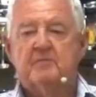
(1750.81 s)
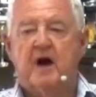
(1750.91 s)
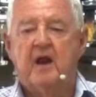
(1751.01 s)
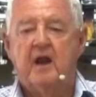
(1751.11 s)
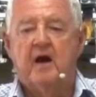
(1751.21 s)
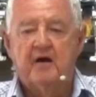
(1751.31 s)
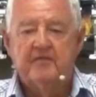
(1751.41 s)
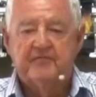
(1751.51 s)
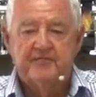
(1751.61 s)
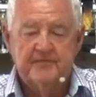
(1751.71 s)
in my
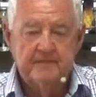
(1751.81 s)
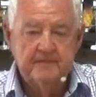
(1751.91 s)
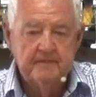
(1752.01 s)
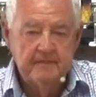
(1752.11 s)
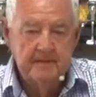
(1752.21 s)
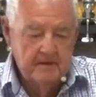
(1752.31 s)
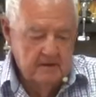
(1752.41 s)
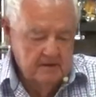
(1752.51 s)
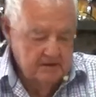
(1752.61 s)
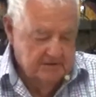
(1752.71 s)
life
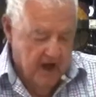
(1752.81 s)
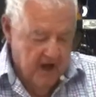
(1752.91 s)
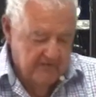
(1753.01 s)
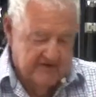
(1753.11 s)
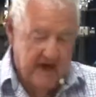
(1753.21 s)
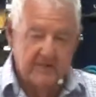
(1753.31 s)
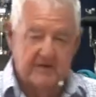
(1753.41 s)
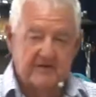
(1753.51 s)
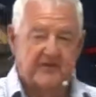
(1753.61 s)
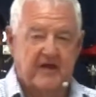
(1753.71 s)
to
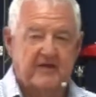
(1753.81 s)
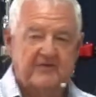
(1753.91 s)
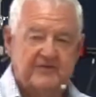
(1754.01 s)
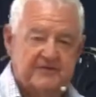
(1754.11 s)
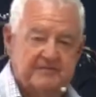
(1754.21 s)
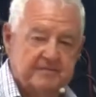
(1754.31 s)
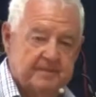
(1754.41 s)
overcoming the flesh.